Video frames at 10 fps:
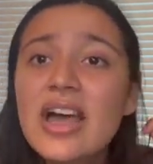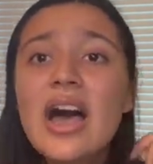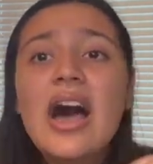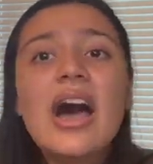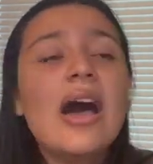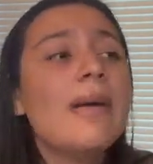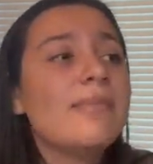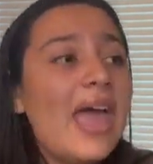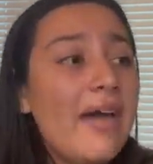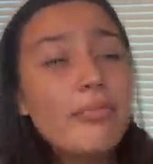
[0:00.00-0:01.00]

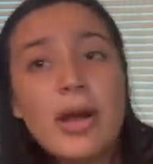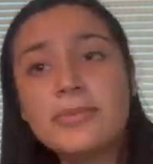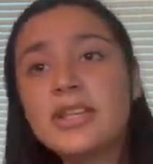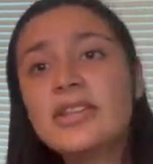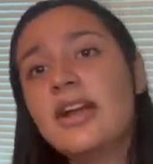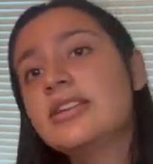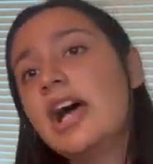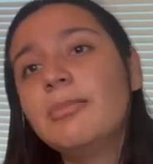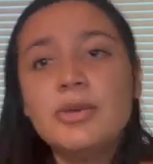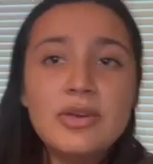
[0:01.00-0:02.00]
They have prompts on there to
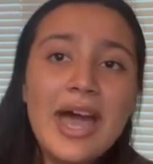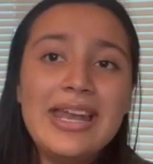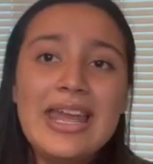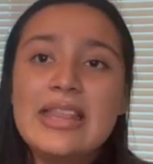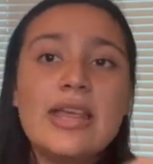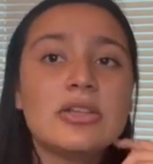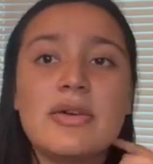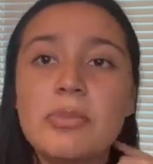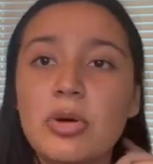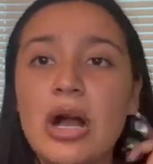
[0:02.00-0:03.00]
help you guide it, and they also
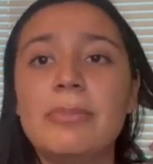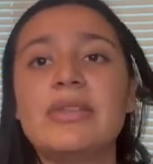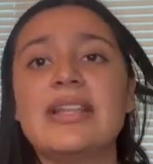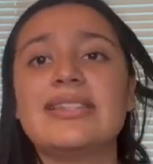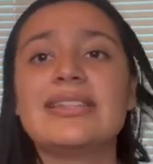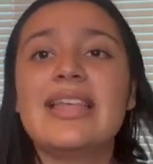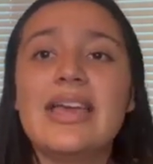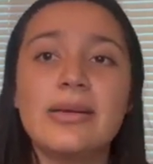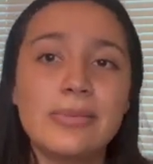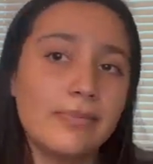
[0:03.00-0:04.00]
have a prompt that's
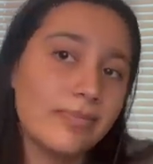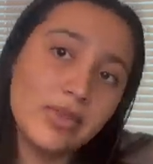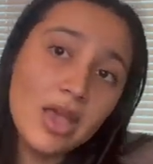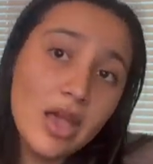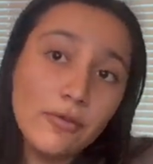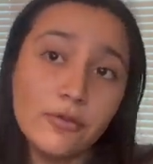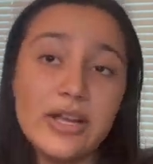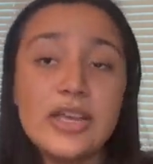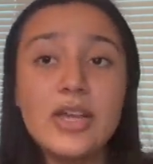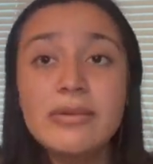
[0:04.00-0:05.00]
like
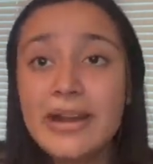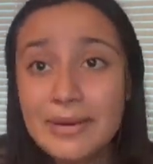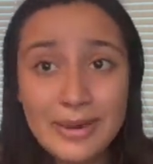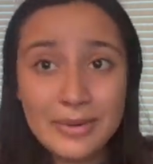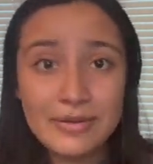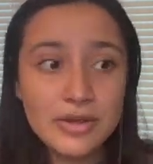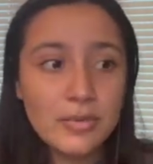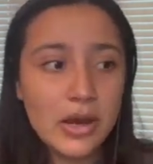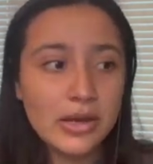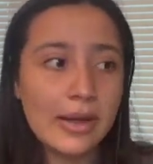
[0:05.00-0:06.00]
free. You can write about whatever you want.